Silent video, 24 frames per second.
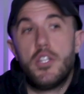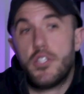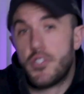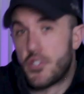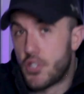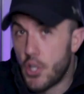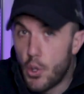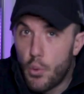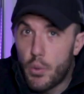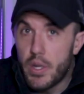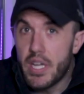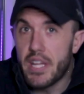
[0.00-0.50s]

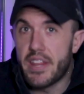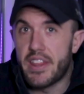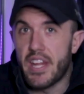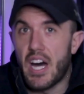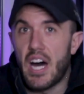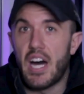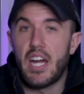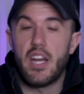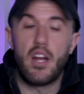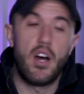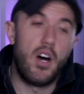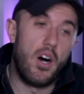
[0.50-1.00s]
So we
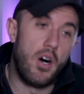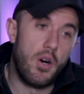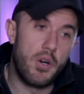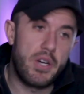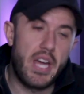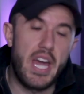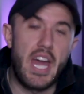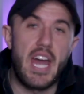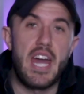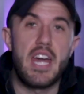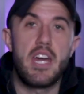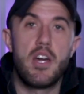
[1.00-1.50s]
thought,
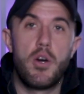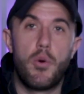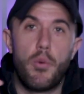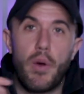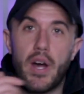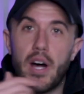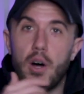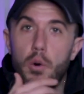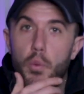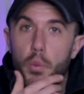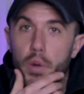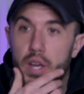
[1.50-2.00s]
okay,
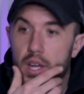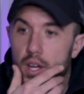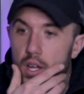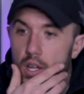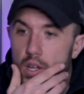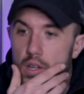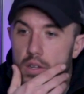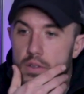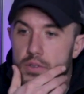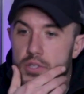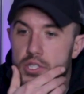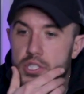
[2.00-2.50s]
well,
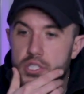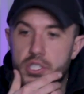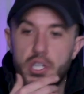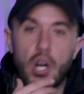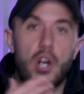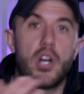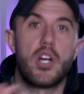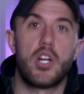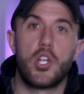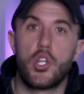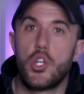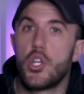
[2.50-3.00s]
we'll
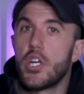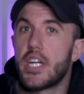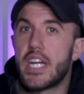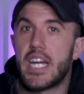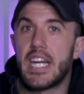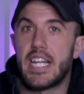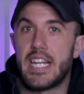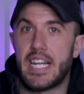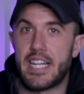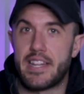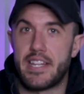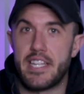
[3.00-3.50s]
start
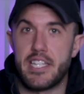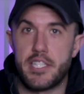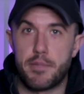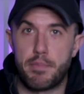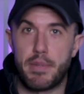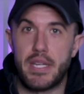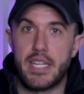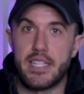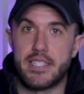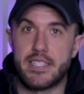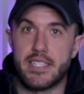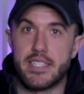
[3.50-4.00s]
looking at these
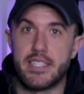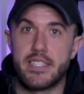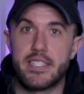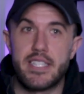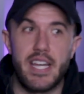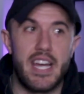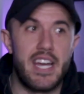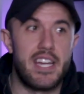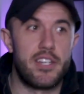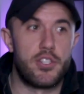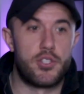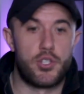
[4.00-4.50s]
pieces
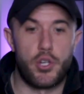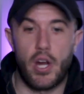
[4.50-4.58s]
and